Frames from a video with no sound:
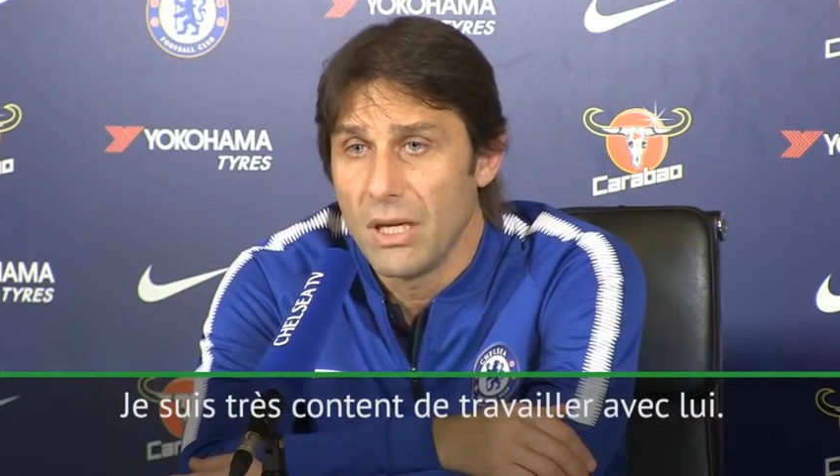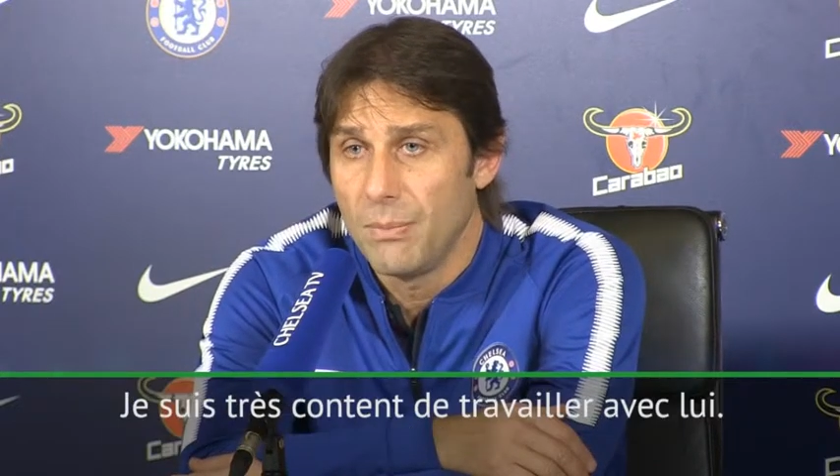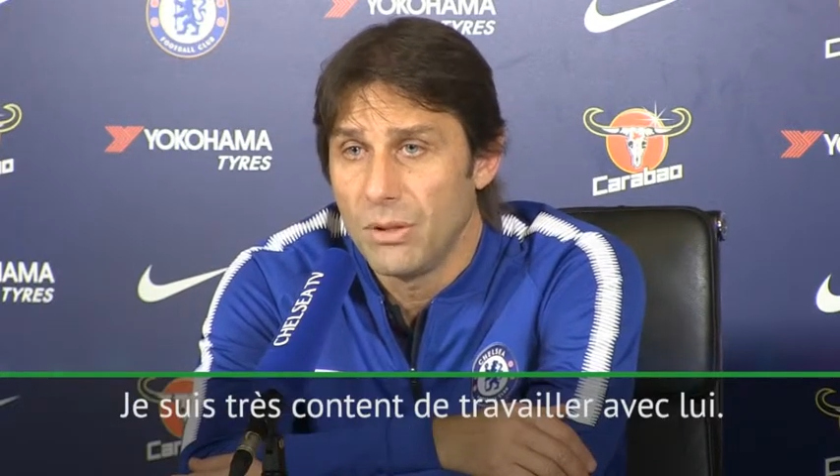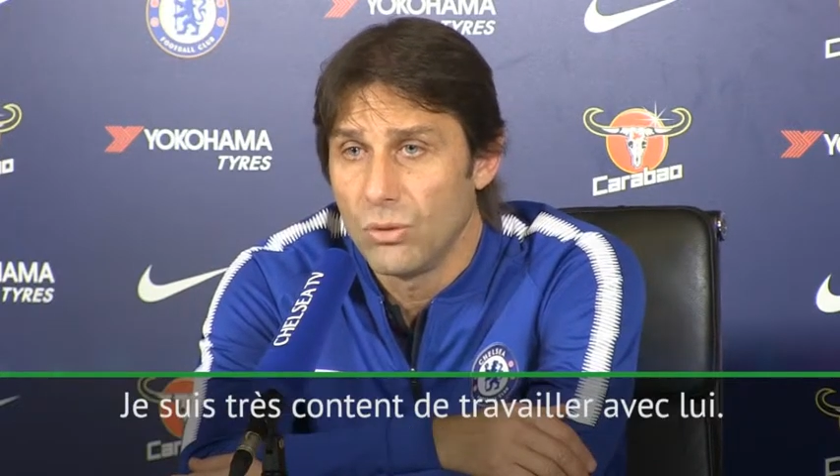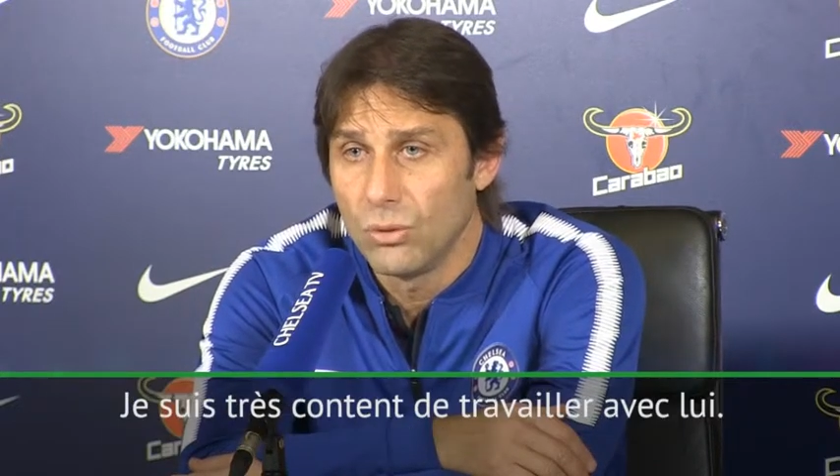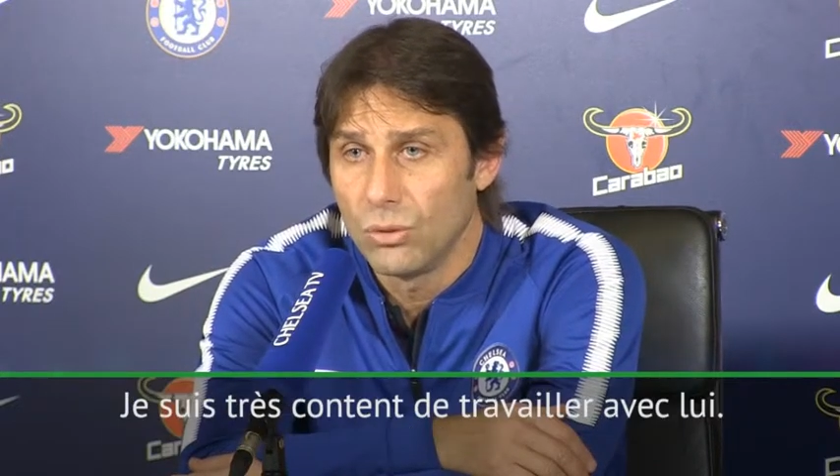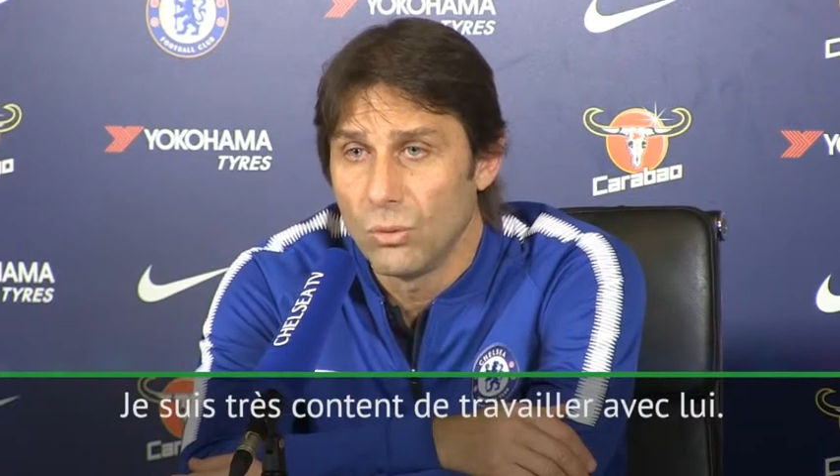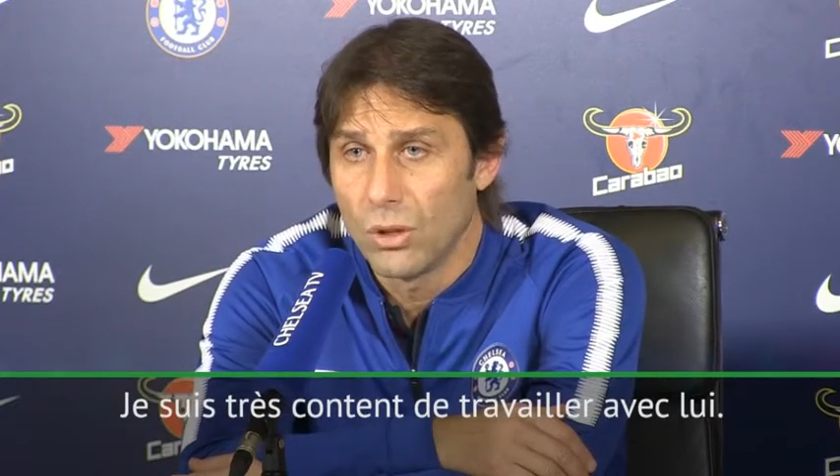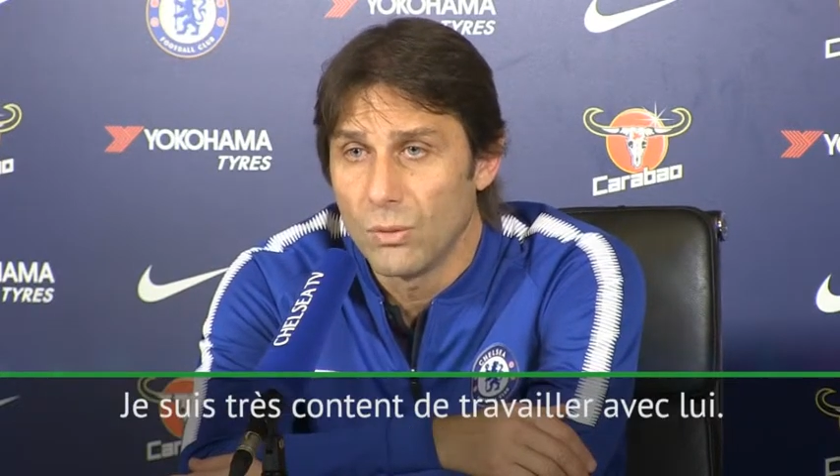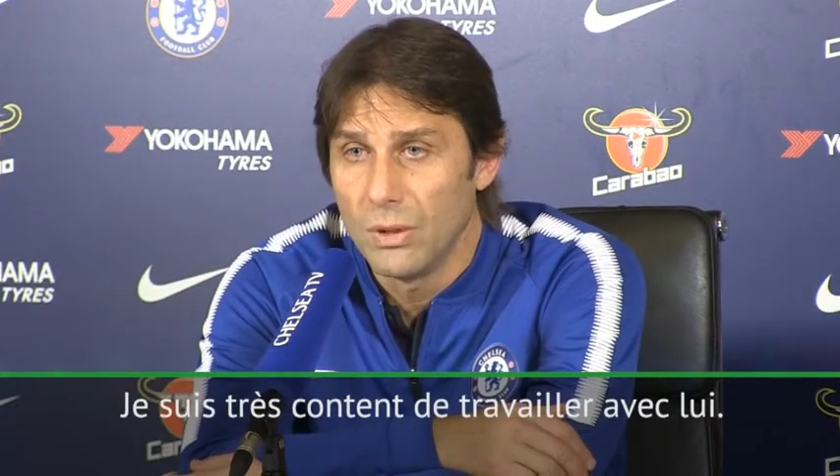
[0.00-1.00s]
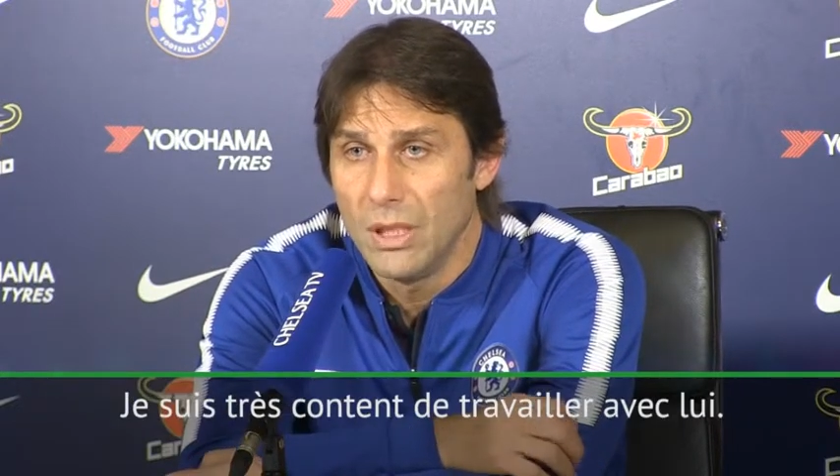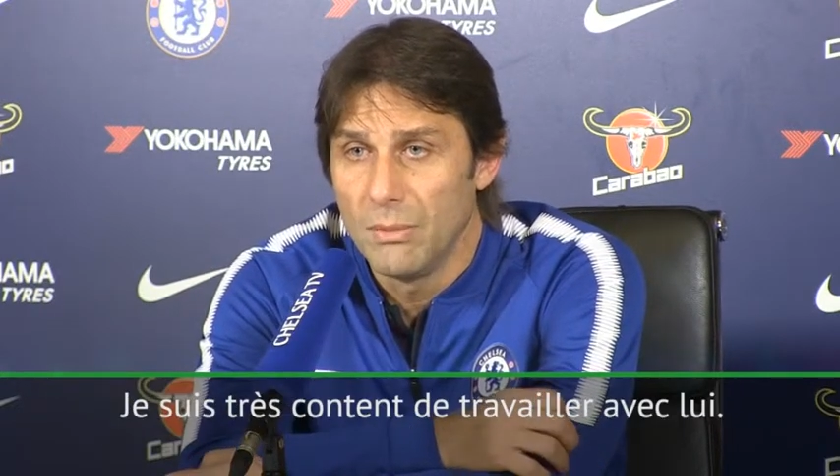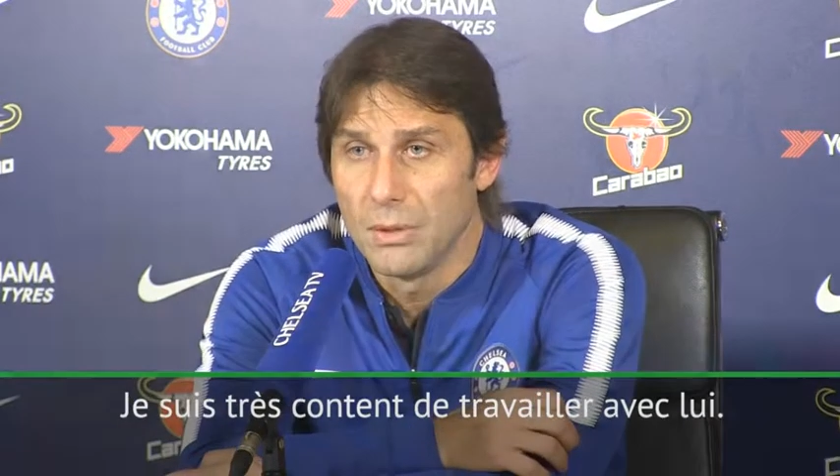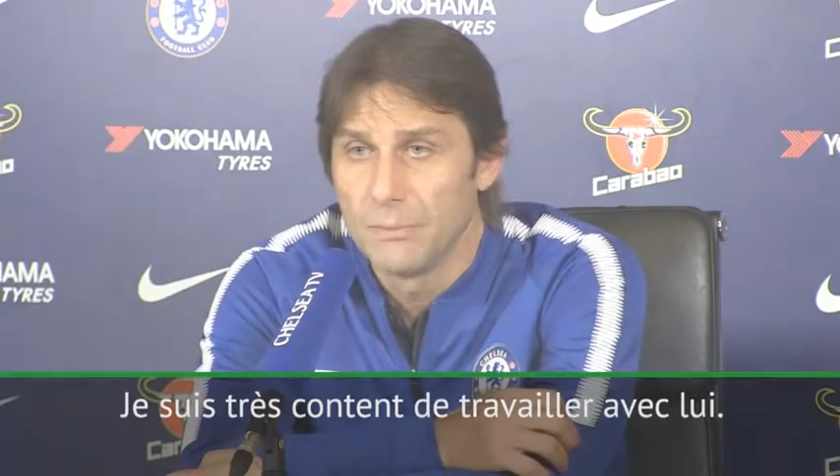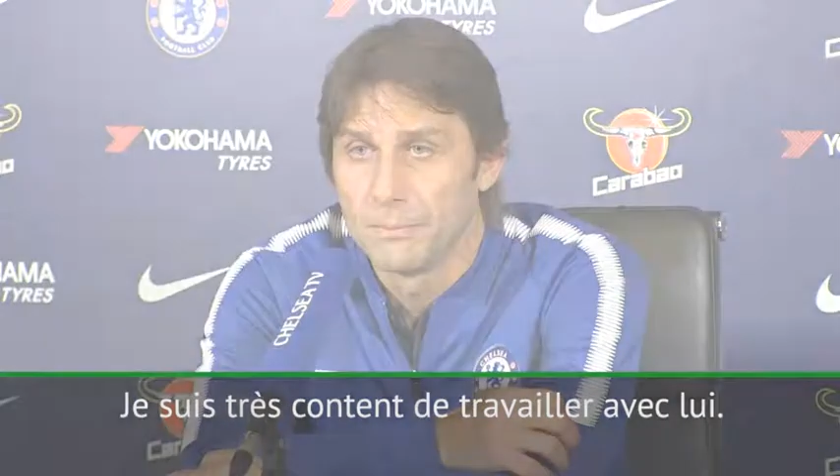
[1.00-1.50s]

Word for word: happy to, to work with him